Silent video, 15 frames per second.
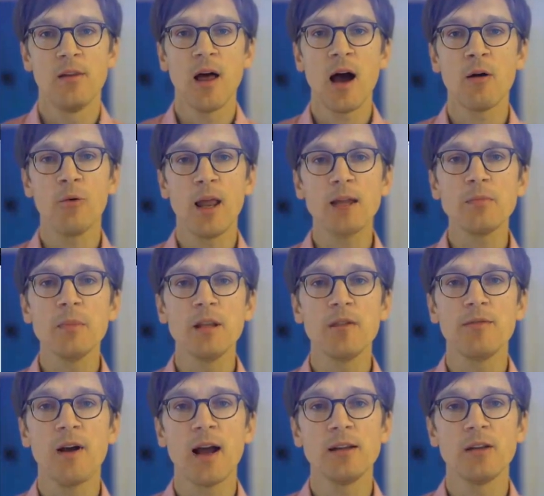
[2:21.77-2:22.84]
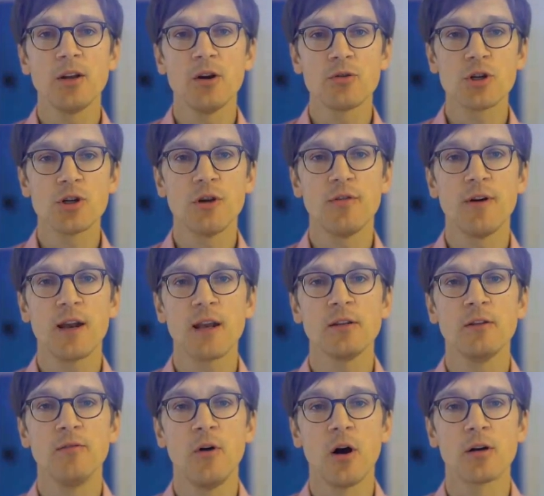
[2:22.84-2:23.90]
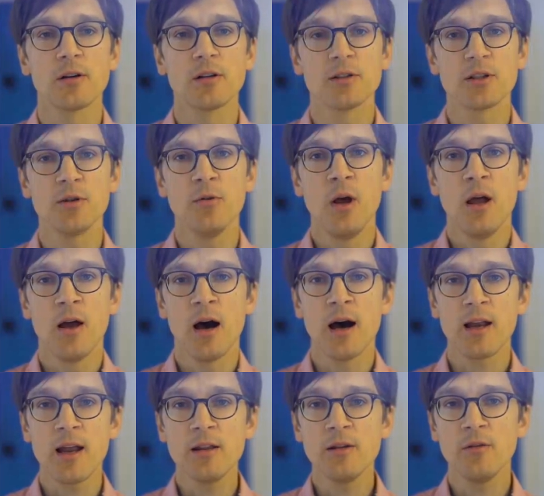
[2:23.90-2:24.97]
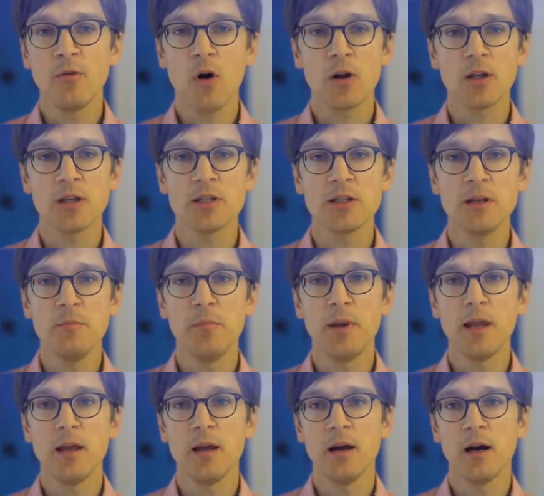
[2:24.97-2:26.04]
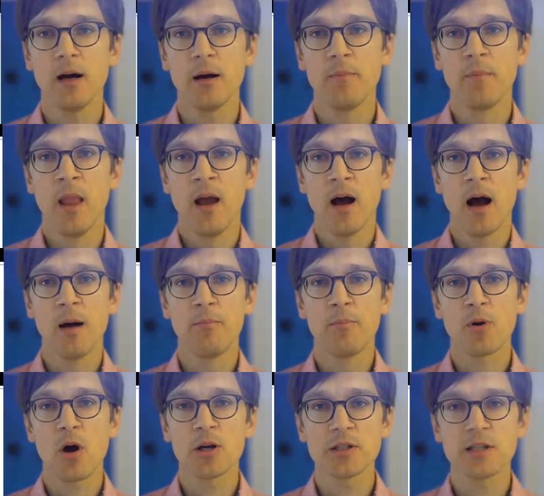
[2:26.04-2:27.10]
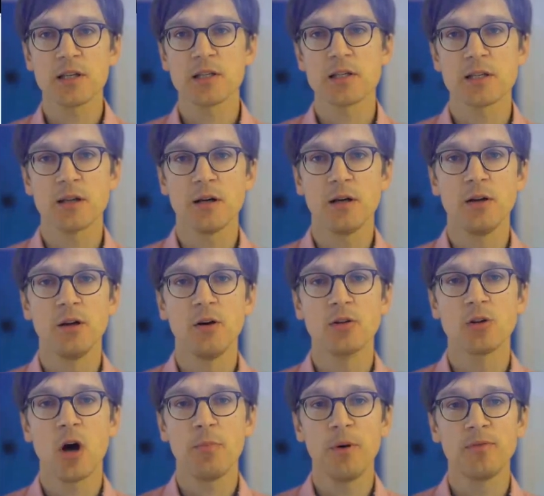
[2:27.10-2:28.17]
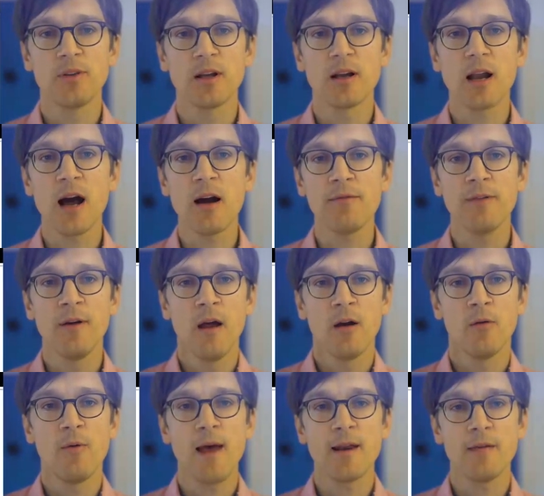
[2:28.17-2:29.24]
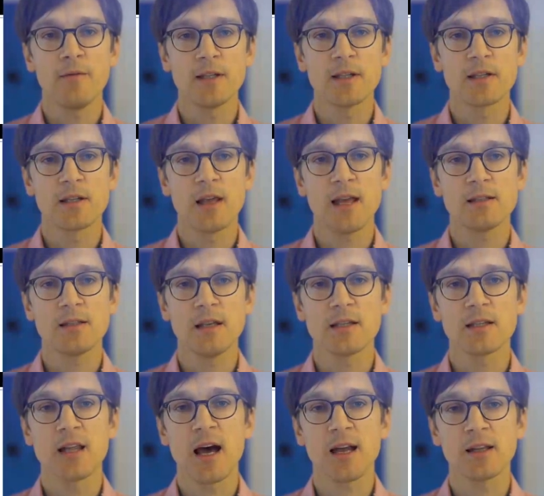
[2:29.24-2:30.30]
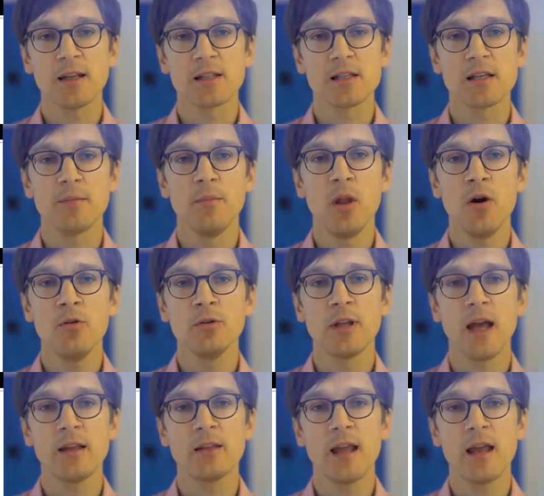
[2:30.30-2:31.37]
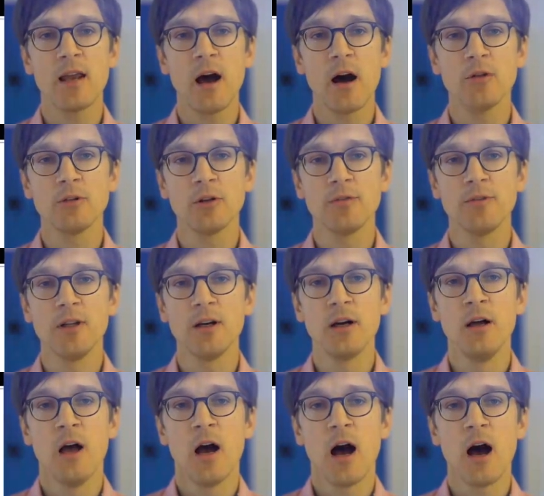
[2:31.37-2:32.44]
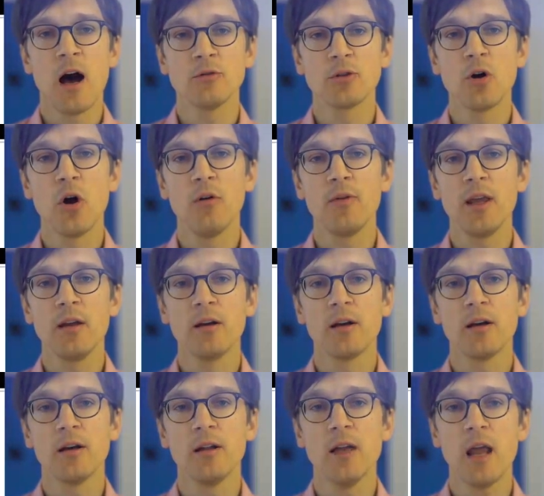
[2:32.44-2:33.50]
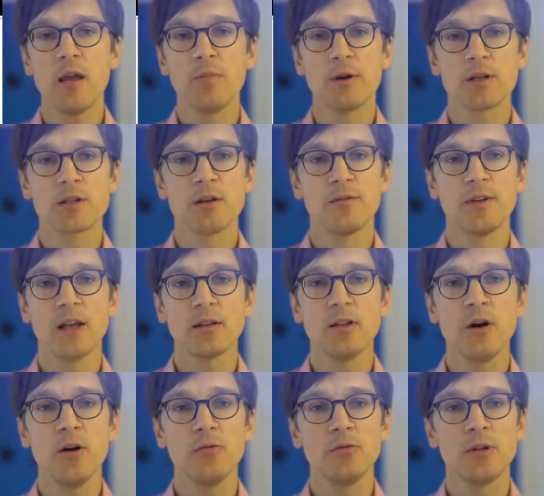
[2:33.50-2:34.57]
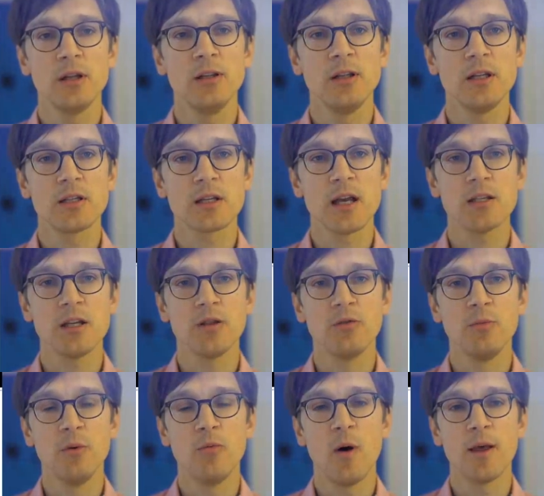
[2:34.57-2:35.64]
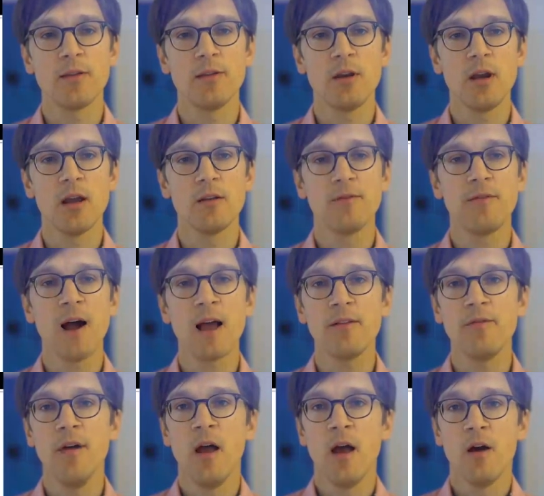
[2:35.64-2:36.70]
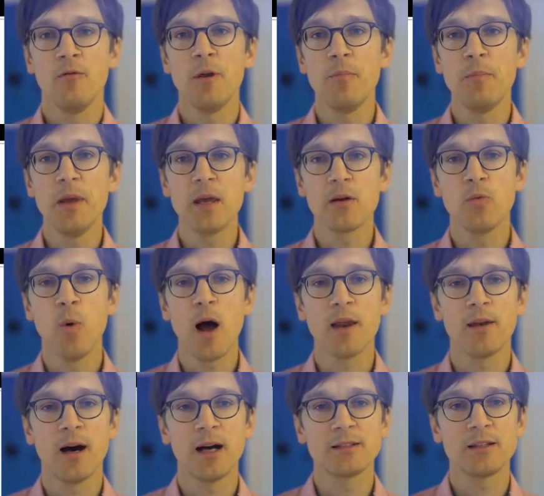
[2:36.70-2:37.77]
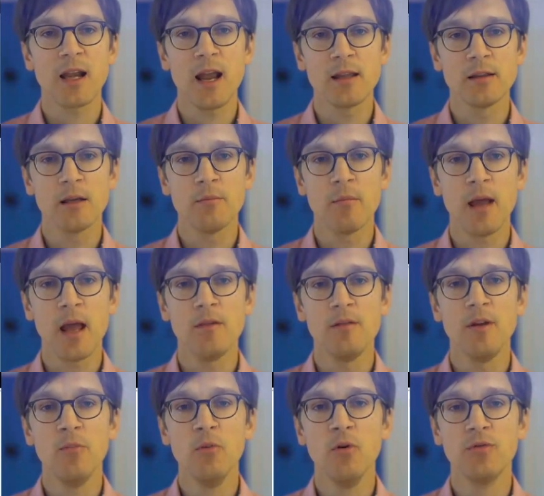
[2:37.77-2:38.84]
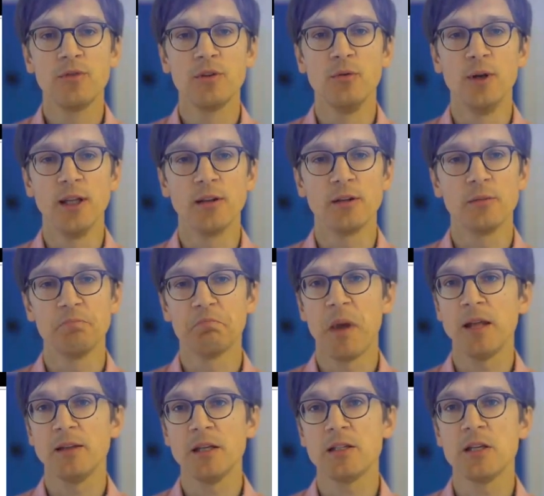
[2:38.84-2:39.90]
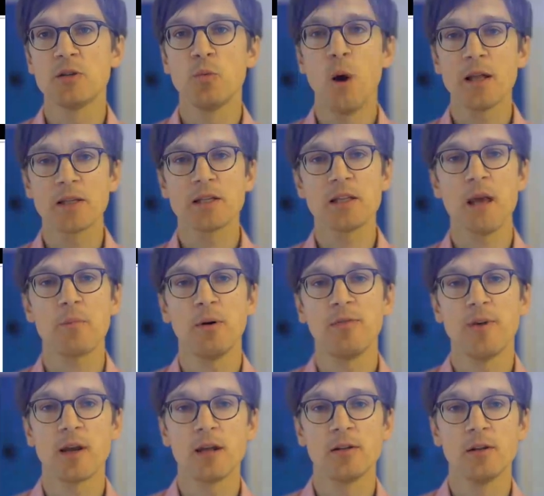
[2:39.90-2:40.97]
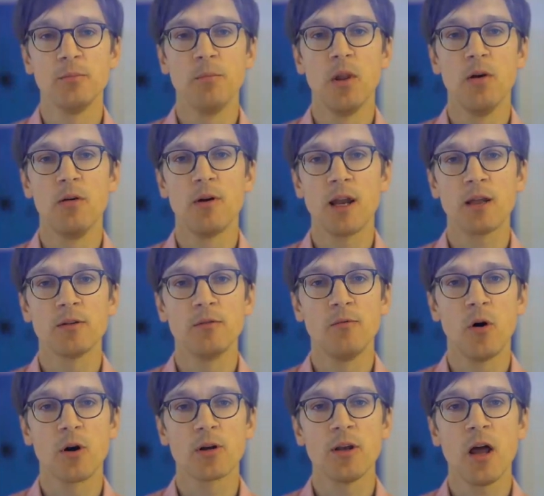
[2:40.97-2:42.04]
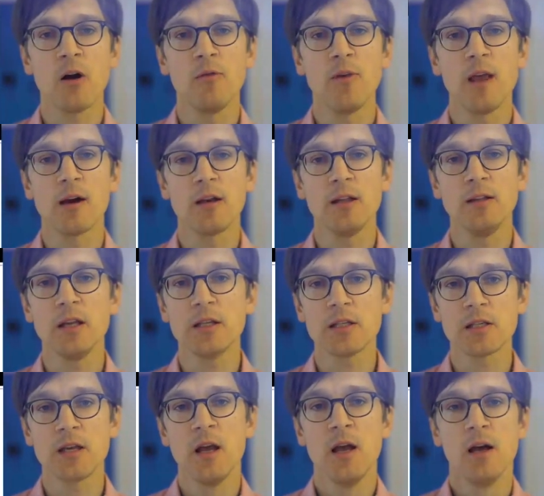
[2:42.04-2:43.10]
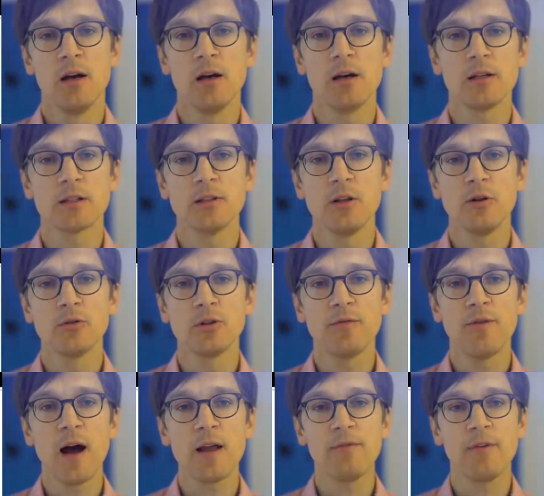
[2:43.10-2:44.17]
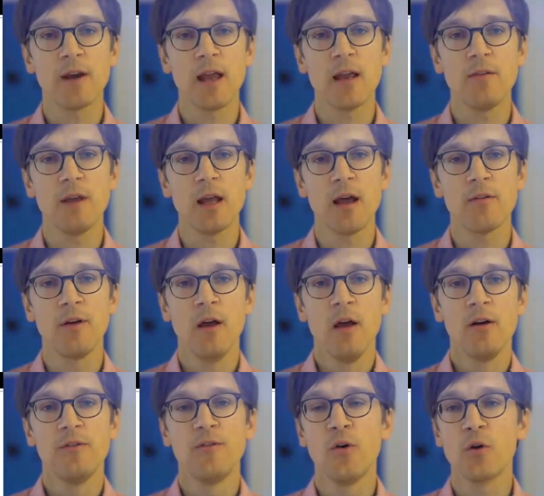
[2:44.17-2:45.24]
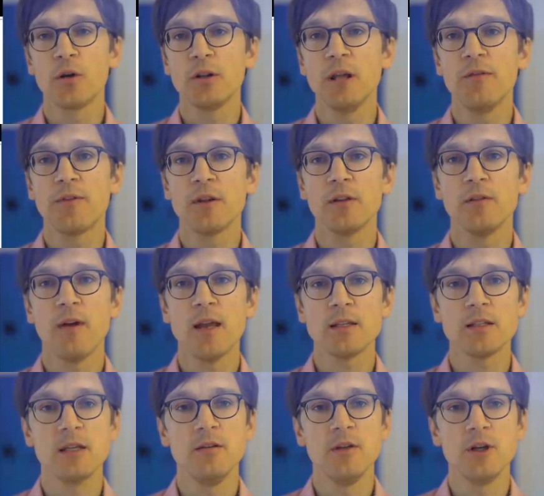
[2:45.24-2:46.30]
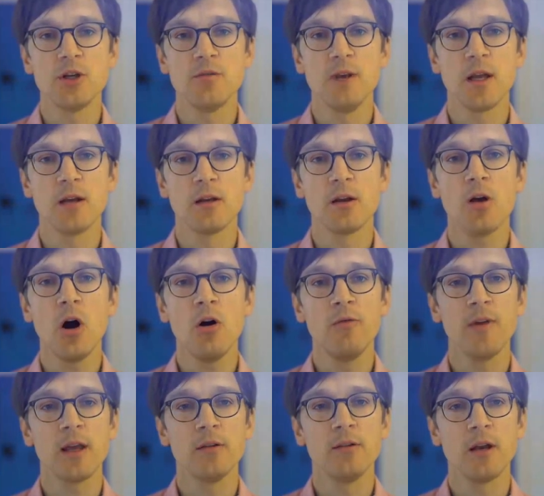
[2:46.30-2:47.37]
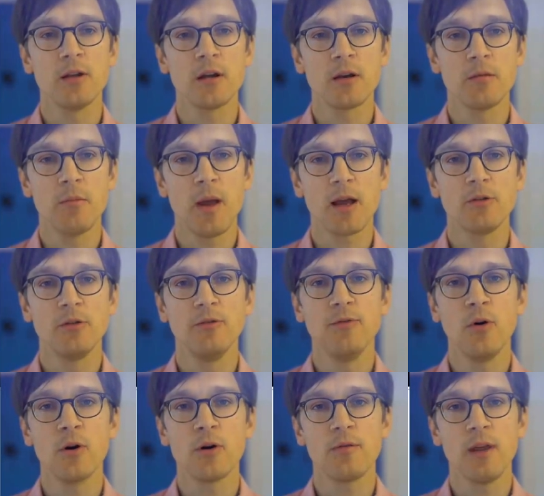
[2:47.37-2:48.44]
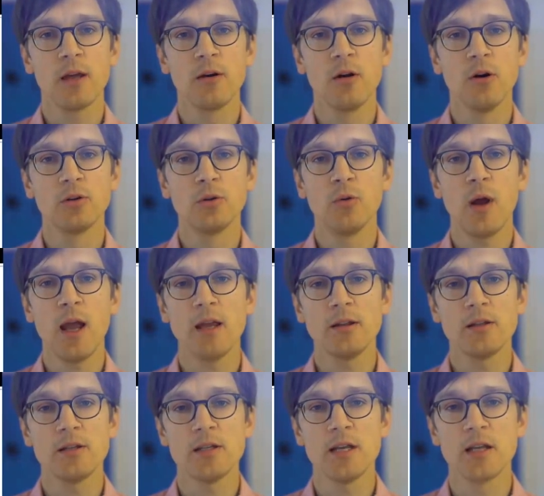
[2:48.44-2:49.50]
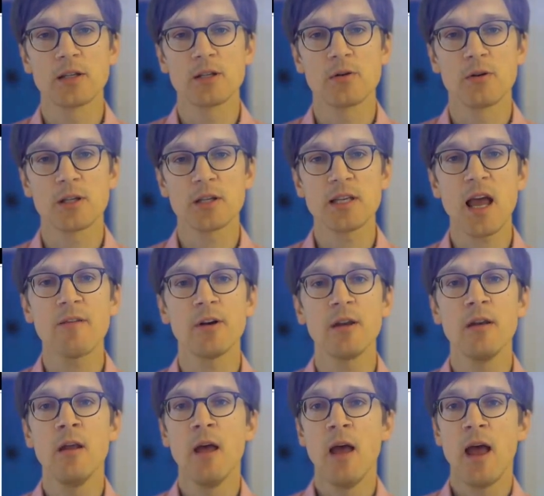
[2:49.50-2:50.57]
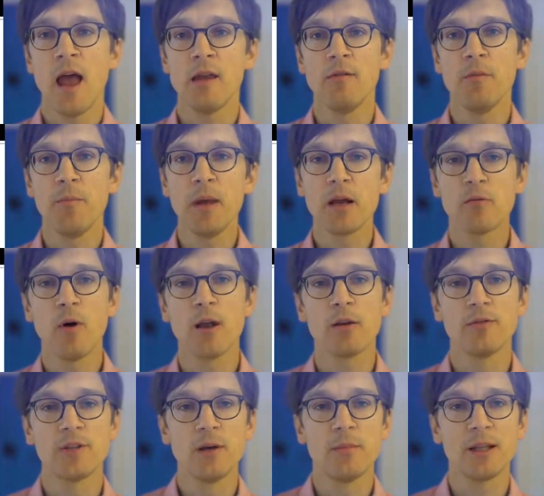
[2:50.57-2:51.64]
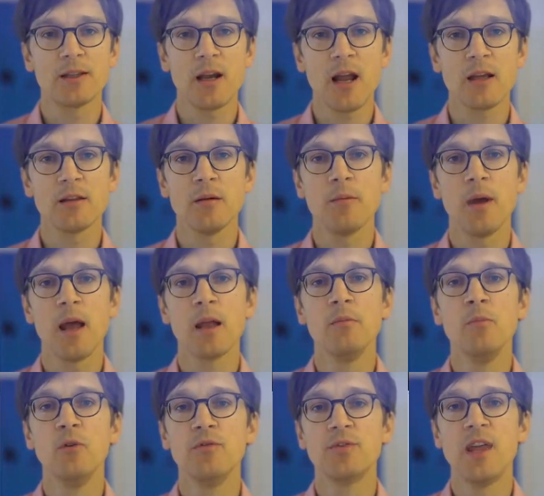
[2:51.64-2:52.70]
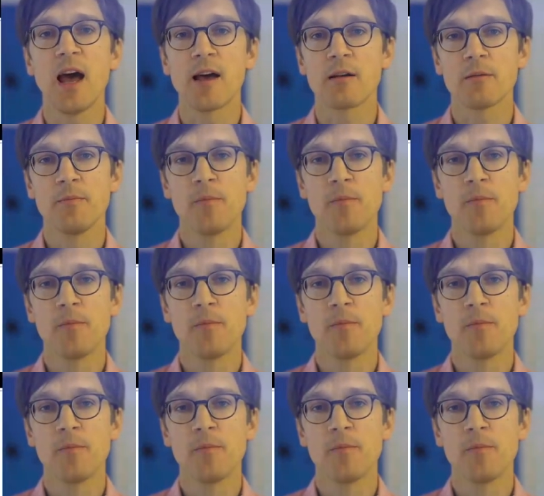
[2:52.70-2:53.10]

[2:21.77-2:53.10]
Now let me define the notion of a random walk. So a random walk is simply um, a process uh, on top of the graph where we, let's say, start at some node, and then out of the outgoing uh, neighbors of that node, in this case it would be one, three and five, we pick one at random and we move to it. And this is one step of a random, random walk. Now we are in this uh, node five, again we have four different ways in which we can go. We can return back to four, we can go to eight, six or seven, and we pick one of them at random and move there.